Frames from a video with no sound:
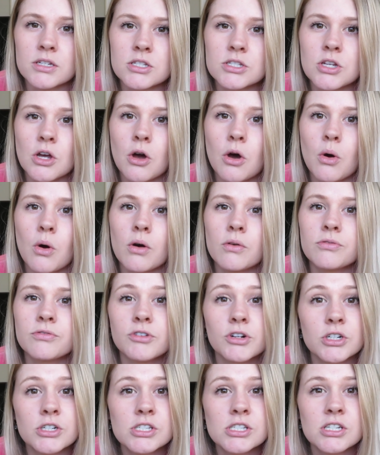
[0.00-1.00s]
So
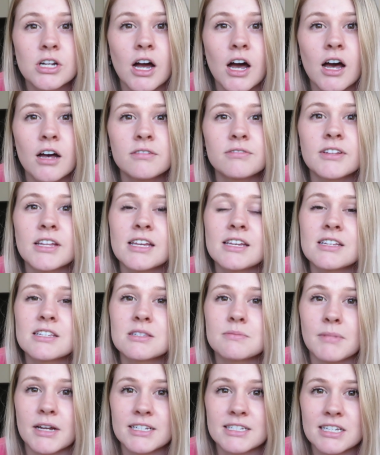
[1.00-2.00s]
first off
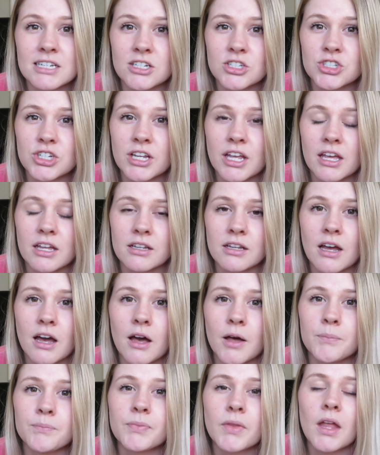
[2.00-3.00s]
is my teaching
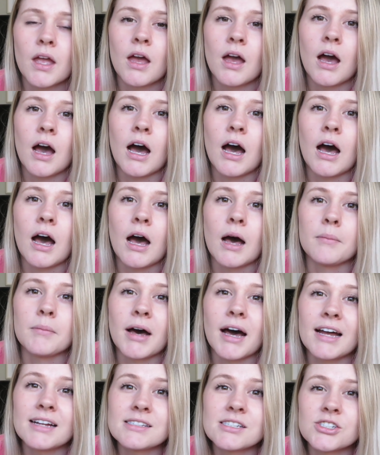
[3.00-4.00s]
income.
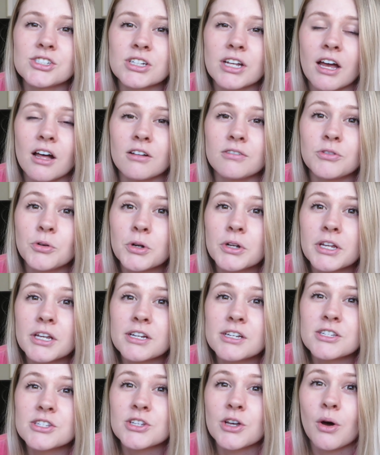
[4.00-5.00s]
I teach in
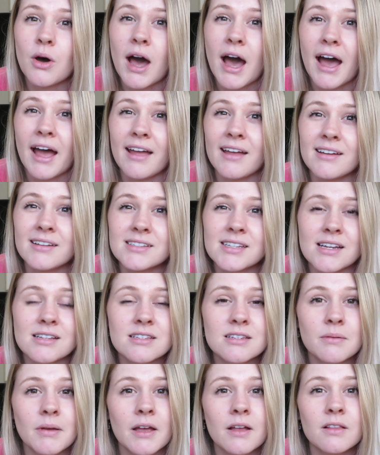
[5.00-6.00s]
California, so I
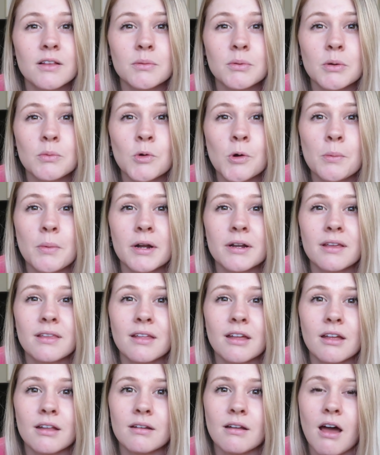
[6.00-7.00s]
tend to make a little bit more money
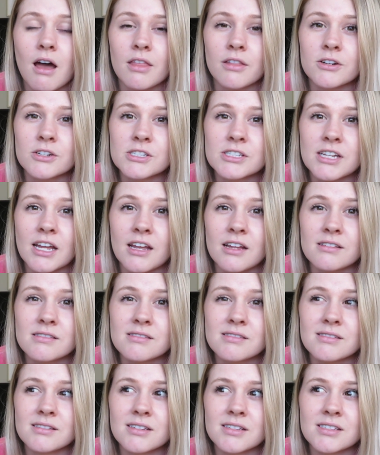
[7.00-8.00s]
than other
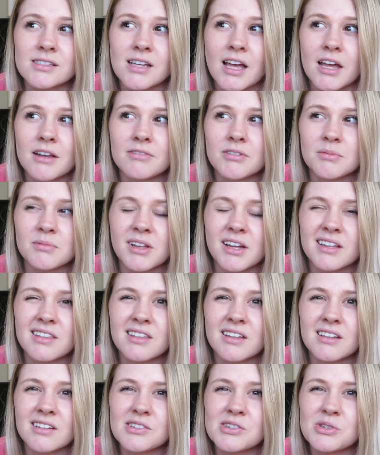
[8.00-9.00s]
states, aside from, I
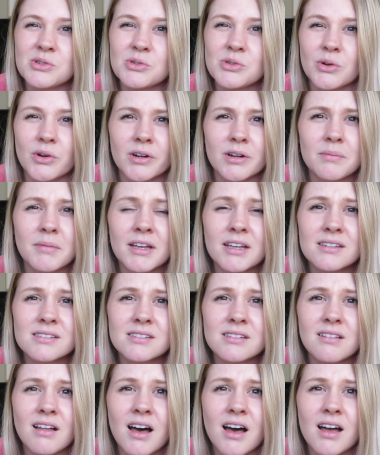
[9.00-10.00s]
think New York makes
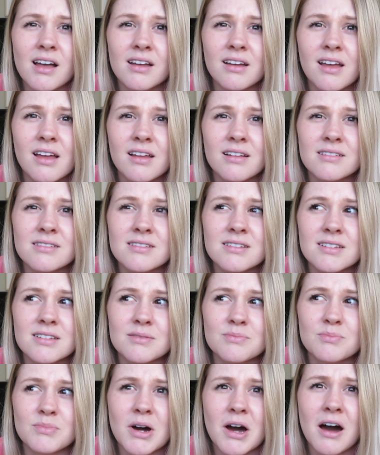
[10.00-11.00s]
a lot and
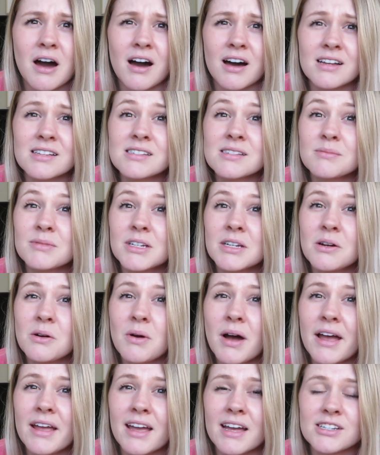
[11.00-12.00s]
possibly
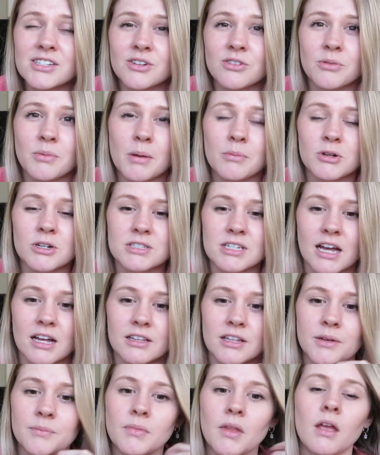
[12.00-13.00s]
Hawaii. I don't remember
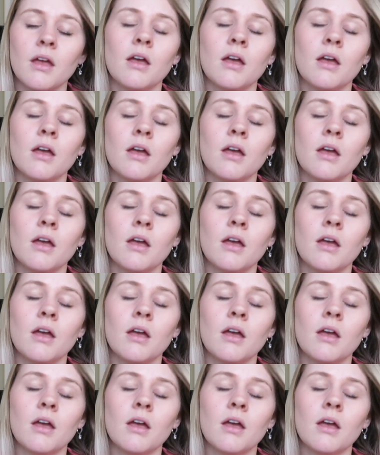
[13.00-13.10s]
exactly.